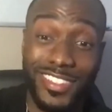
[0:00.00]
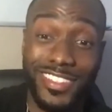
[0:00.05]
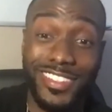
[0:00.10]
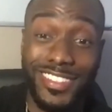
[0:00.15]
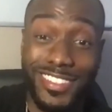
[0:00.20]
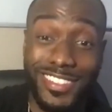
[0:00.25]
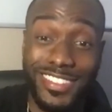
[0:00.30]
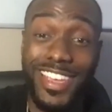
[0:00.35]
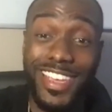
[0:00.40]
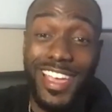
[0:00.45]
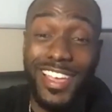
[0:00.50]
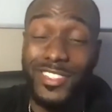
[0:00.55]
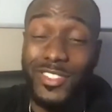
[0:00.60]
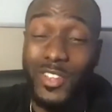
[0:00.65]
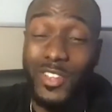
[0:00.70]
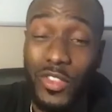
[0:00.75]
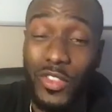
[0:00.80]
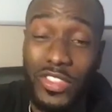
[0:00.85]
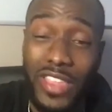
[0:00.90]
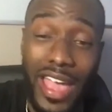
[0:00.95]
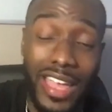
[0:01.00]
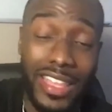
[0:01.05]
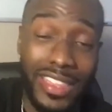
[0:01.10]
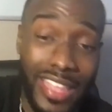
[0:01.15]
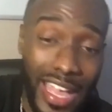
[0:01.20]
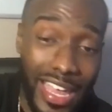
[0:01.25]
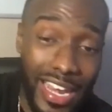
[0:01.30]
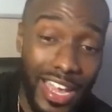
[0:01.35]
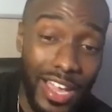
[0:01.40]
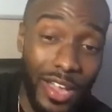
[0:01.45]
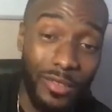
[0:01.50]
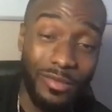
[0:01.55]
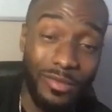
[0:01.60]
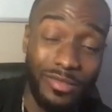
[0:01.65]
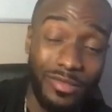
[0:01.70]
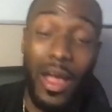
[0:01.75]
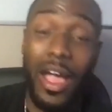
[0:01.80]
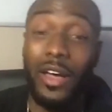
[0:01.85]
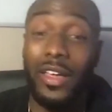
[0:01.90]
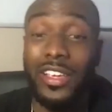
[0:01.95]
Yeah. So
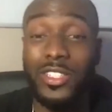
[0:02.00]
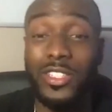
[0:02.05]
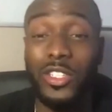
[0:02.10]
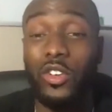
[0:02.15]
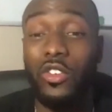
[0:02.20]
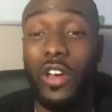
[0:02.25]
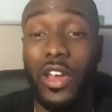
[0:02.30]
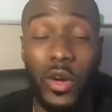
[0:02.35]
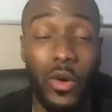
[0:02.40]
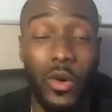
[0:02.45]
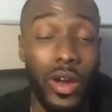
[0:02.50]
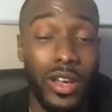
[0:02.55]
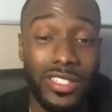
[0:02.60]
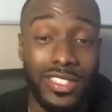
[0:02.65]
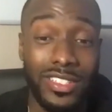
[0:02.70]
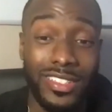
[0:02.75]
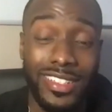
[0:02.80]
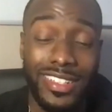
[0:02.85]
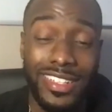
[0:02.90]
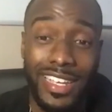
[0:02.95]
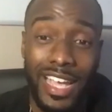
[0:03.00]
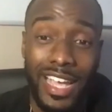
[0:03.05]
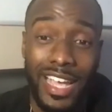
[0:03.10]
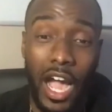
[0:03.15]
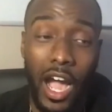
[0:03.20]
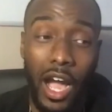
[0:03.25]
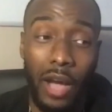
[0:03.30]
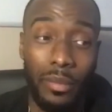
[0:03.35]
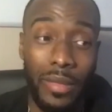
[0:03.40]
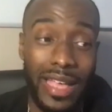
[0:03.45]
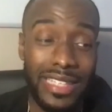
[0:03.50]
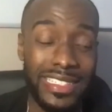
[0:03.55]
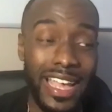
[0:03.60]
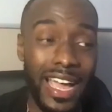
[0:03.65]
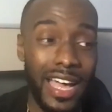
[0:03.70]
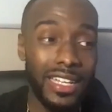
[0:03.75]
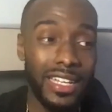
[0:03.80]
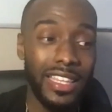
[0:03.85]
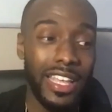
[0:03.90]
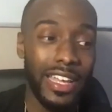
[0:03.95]
wow, that's a great question. That's
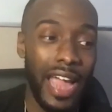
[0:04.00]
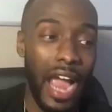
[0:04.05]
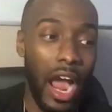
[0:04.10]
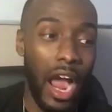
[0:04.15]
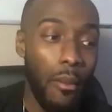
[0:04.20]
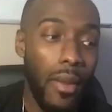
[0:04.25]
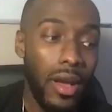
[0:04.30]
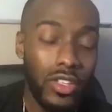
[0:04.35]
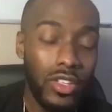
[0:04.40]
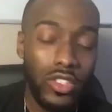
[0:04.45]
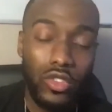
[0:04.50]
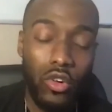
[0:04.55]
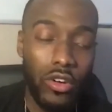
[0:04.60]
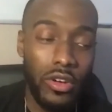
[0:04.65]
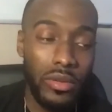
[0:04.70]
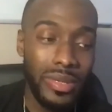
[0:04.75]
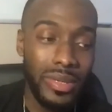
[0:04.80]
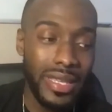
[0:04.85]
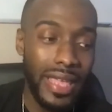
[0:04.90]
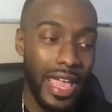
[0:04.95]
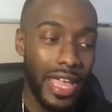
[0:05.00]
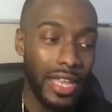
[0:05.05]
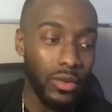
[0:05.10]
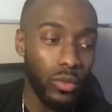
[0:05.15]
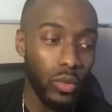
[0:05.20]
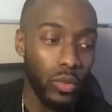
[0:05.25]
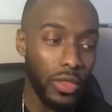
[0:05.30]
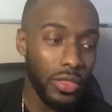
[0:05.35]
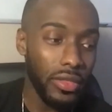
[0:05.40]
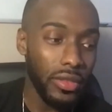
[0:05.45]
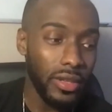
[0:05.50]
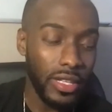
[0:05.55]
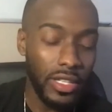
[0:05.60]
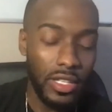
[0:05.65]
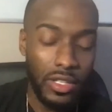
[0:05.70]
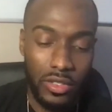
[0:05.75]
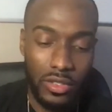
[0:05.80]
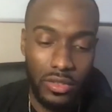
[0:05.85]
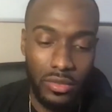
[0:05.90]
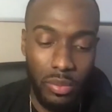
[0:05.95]
kind of like how my story began in
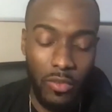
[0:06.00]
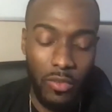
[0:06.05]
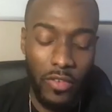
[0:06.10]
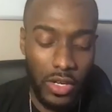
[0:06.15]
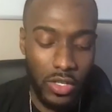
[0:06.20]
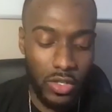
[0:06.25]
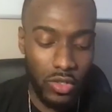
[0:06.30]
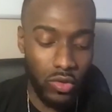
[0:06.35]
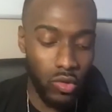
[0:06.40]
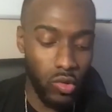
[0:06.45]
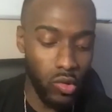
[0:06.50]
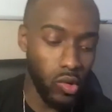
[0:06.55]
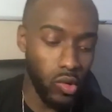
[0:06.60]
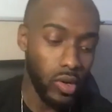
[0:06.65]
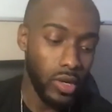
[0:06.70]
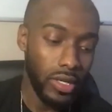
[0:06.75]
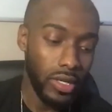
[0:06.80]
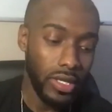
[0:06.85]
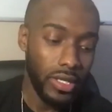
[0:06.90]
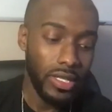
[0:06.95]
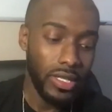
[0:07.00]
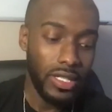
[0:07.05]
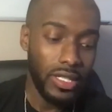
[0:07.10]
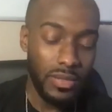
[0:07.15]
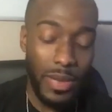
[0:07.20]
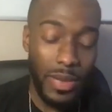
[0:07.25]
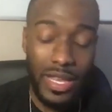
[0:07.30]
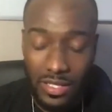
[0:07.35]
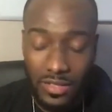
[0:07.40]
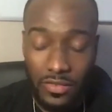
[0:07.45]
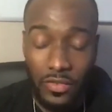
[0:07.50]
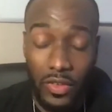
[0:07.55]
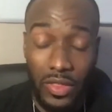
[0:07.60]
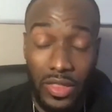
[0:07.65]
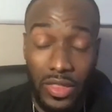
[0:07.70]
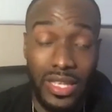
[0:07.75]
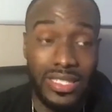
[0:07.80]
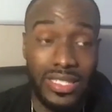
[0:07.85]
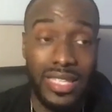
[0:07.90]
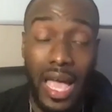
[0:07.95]
the professional space for this.